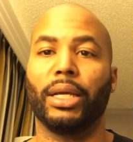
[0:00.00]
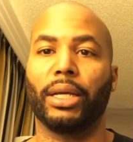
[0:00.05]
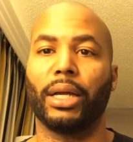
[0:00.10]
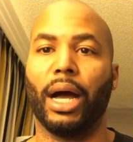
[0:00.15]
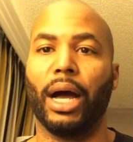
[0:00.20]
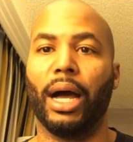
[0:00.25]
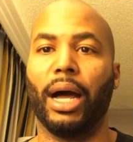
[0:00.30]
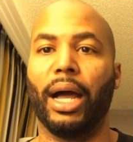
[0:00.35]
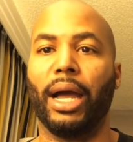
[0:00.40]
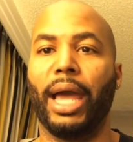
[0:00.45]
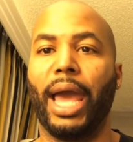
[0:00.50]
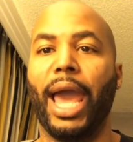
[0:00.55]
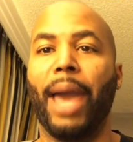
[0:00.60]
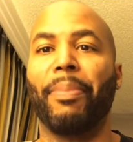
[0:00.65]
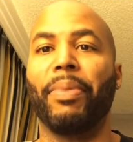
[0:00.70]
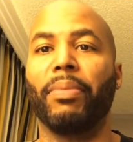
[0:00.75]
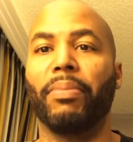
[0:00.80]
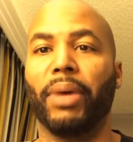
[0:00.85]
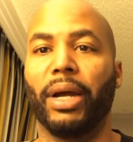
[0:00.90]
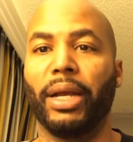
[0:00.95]
Uh,
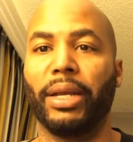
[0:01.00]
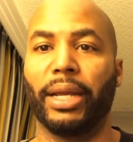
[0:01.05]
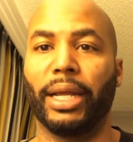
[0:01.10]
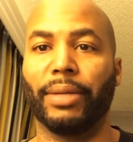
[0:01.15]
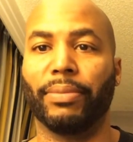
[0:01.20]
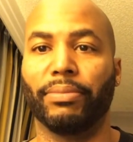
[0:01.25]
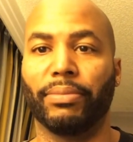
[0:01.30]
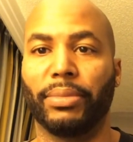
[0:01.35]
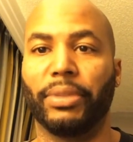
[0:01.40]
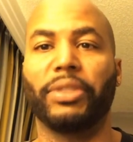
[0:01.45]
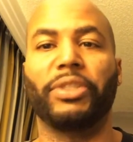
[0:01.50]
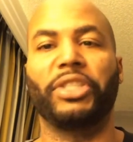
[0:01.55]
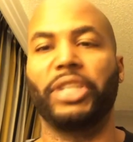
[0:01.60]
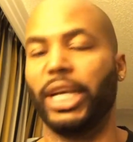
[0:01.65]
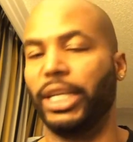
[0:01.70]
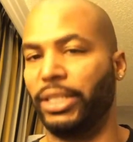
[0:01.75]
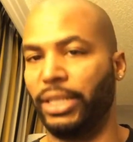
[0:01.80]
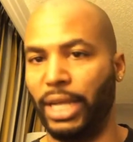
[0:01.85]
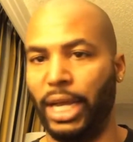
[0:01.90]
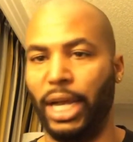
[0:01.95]
happy Monday.
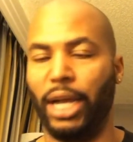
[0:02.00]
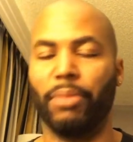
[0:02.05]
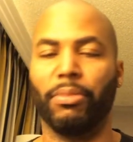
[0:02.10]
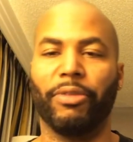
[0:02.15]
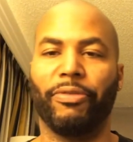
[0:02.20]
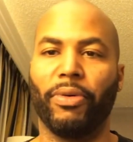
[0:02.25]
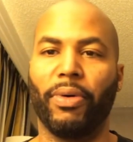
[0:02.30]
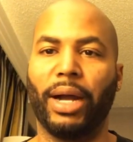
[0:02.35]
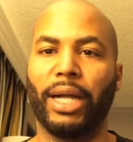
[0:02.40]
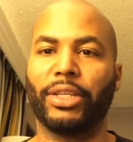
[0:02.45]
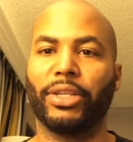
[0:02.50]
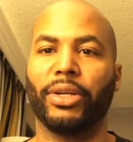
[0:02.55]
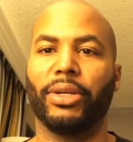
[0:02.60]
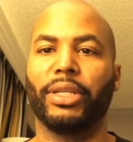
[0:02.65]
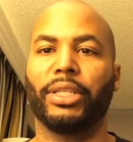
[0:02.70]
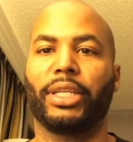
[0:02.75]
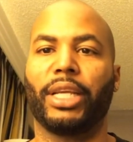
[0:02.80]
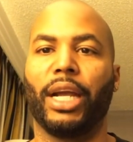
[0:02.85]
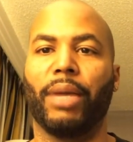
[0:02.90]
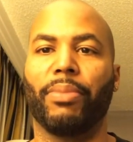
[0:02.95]
Just now, before I turn
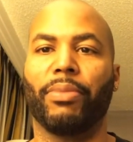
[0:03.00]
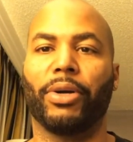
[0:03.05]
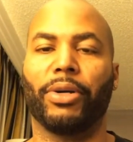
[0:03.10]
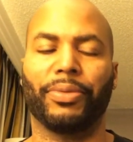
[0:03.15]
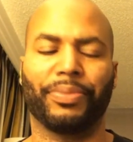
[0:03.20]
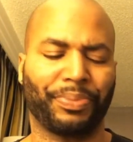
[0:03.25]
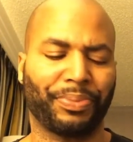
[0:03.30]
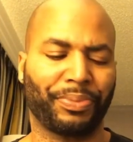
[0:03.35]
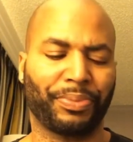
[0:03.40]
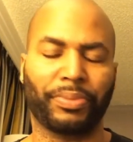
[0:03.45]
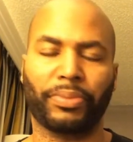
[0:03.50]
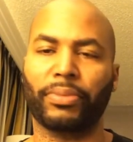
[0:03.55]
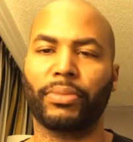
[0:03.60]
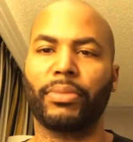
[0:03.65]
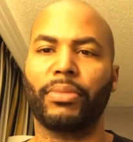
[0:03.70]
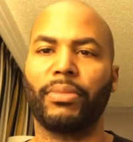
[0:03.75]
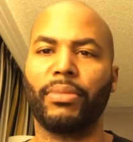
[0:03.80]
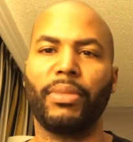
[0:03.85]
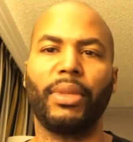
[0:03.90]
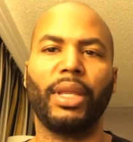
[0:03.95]
this camera on.
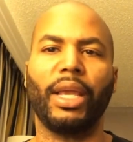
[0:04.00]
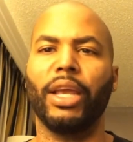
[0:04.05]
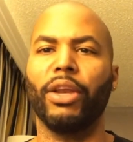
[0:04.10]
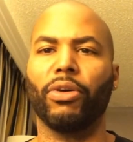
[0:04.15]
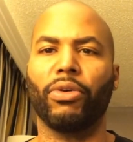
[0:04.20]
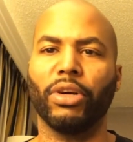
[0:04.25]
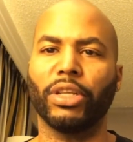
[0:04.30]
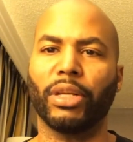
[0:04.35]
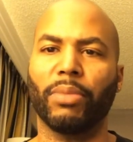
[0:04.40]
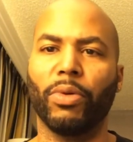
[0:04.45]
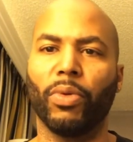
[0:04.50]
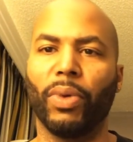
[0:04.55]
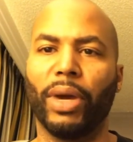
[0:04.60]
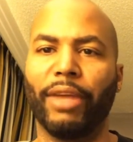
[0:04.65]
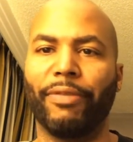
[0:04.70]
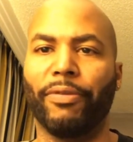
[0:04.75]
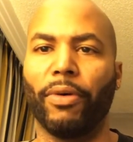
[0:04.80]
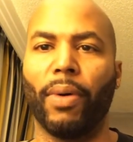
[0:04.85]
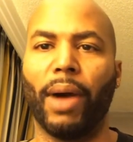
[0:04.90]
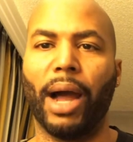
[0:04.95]
And of course, I'm gonna
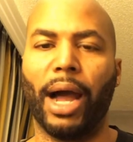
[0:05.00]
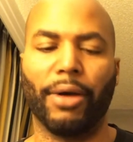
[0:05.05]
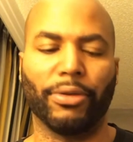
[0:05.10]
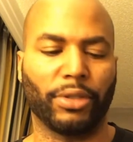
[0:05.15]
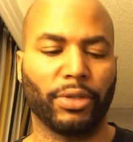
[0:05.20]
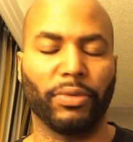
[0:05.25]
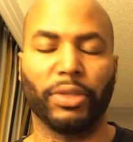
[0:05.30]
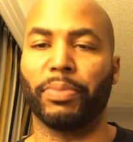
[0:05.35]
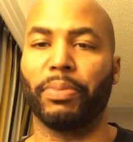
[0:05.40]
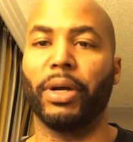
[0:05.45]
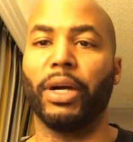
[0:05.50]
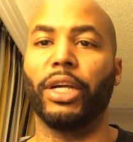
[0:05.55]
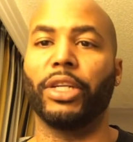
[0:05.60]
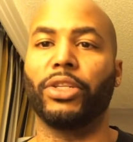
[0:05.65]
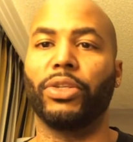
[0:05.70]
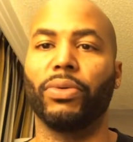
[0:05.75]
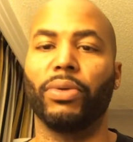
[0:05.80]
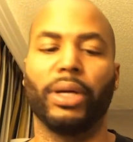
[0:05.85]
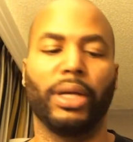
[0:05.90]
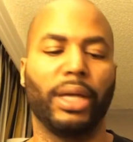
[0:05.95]
wait four hours to
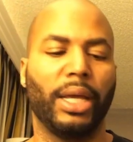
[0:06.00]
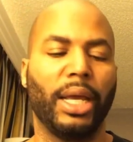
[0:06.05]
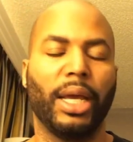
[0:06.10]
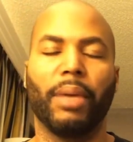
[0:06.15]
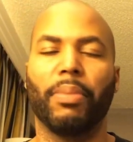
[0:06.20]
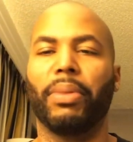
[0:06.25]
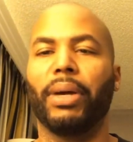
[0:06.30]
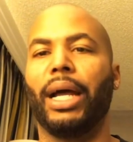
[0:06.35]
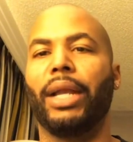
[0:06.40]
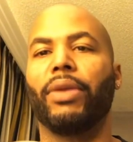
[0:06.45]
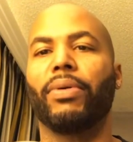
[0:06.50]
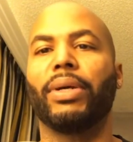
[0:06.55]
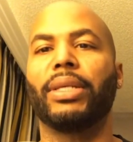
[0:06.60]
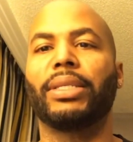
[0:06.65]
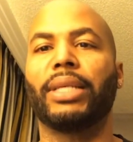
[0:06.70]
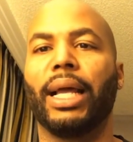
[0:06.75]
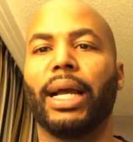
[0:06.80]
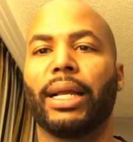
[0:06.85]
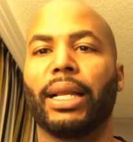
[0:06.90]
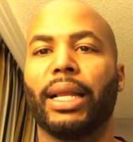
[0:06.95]
respond to it. But I know
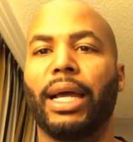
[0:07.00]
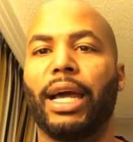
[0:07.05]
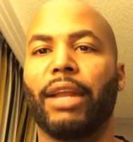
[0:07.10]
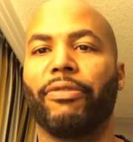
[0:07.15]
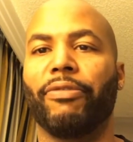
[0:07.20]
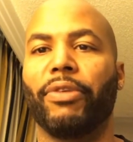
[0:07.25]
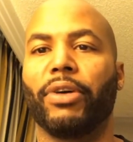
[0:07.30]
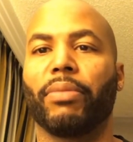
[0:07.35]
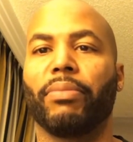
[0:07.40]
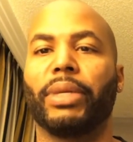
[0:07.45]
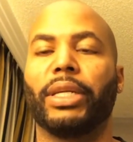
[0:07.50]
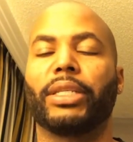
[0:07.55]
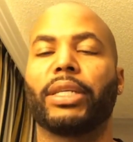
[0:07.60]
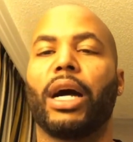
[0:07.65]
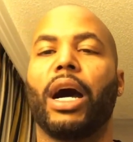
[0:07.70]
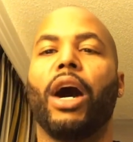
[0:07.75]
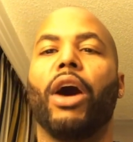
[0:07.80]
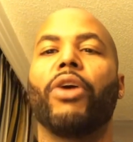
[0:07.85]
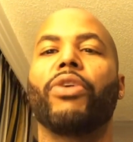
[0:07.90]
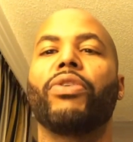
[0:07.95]
exactly how to fuck a bitch.
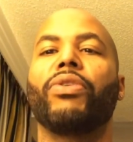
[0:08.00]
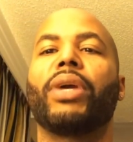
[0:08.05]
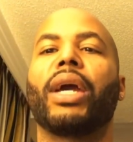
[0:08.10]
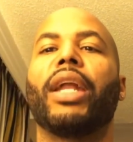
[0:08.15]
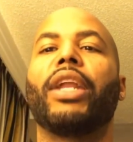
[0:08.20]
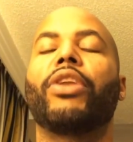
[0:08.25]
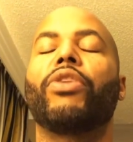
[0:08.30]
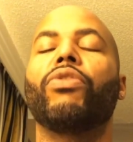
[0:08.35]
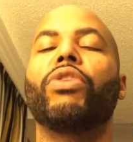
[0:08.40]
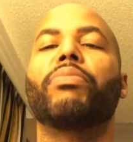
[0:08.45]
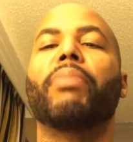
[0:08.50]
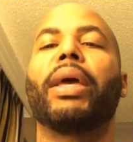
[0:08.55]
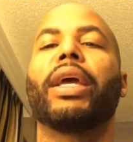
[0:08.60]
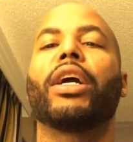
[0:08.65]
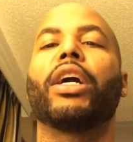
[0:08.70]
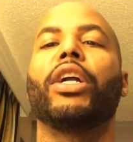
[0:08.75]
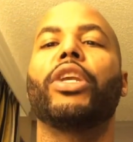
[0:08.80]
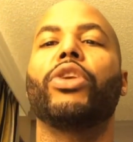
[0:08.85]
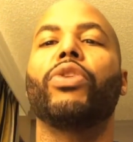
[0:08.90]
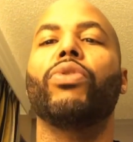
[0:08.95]
All you gotta do is
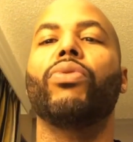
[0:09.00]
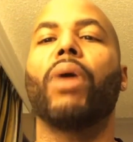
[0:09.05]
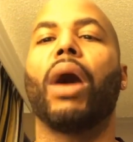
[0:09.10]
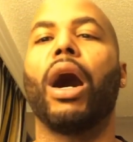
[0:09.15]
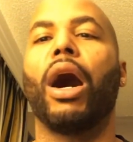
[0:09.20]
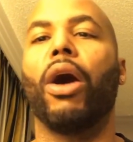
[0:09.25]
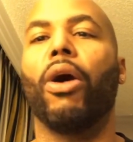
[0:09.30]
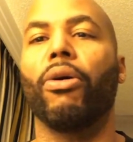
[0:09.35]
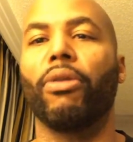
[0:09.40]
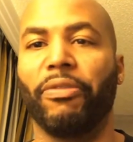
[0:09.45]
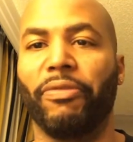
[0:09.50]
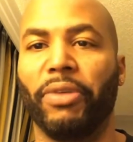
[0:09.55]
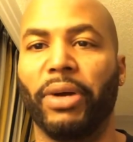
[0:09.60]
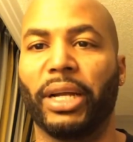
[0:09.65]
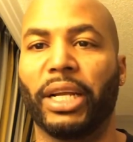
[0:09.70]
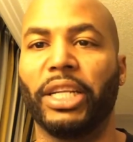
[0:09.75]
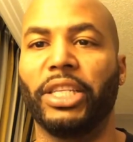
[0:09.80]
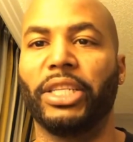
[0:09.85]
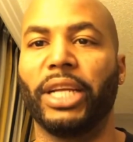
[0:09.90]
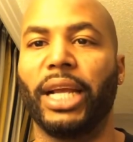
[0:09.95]
make her do all the
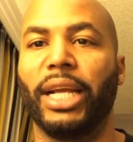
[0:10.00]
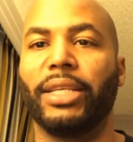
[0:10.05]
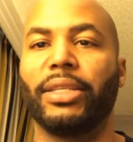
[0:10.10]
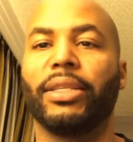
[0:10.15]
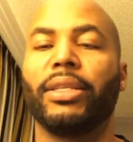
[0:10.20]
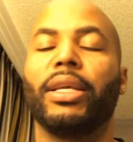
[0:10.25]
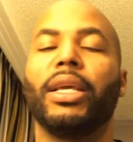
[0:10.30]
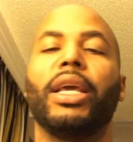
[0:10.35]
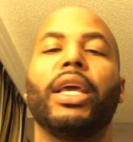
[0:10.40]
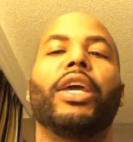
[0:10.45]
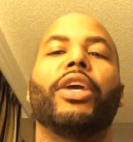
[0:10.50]
fucking chasing.